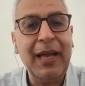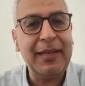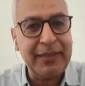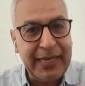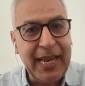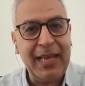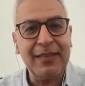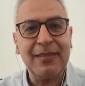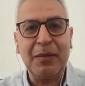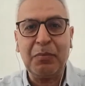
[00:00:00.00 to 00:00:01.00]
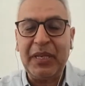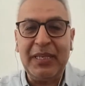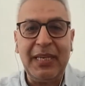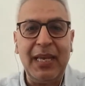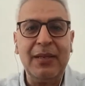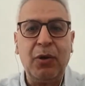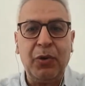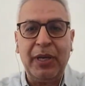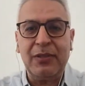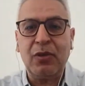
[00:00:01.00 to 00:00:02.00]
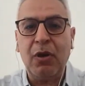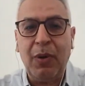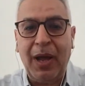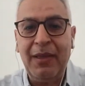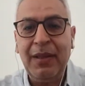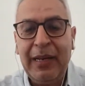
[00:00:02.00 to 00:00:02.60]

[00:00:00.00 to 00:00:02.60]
and yes, by the end, okay, so I